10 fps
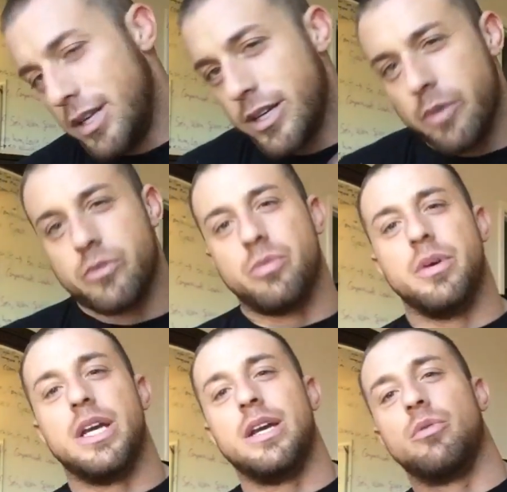to come to
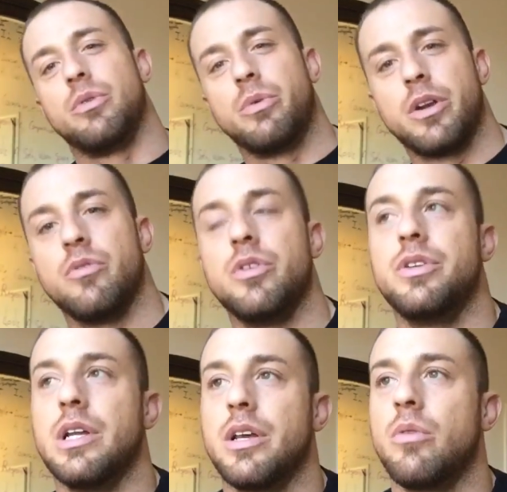me with whatever they're
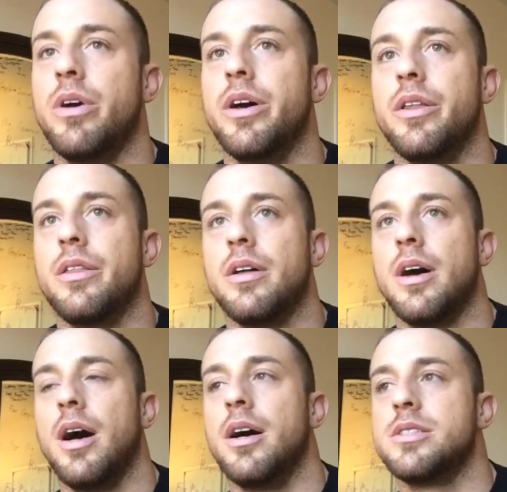dealing with.
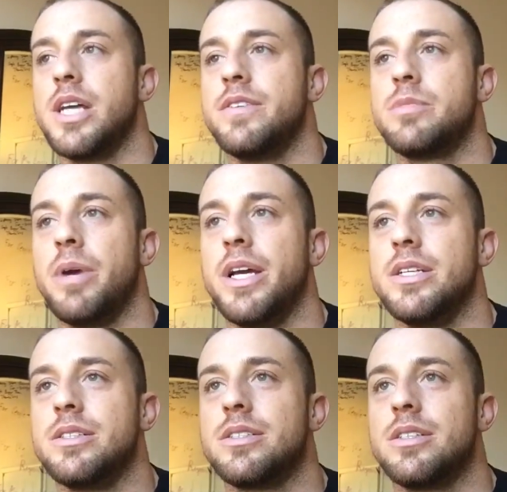A safe
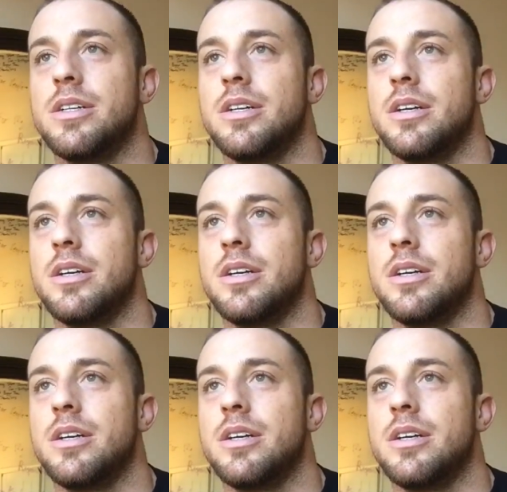space